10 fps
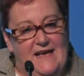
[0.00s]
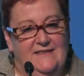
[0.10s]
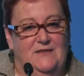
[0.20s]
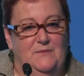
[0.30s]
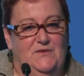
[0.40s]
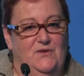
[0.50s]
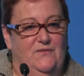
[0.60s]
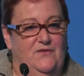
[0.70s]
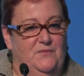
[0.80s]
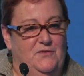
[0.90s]
as an
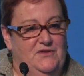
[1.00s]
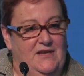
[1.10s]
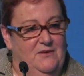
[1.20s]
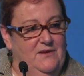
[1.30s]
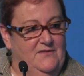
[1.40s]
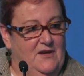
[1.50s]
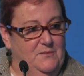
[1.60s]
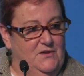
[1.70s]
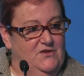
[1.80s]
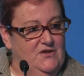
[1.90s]
observer of machinery of
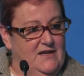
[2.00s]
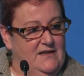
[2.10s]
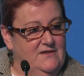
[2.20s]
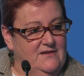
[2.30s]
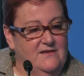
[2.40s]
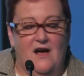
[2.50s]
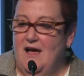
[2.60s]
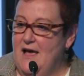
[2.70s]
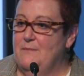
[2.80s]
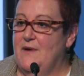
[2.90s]
government changes,
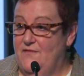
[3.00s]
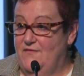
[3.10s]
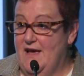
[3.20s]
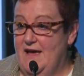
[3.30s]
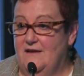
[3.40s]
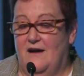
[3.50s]
I am a fan.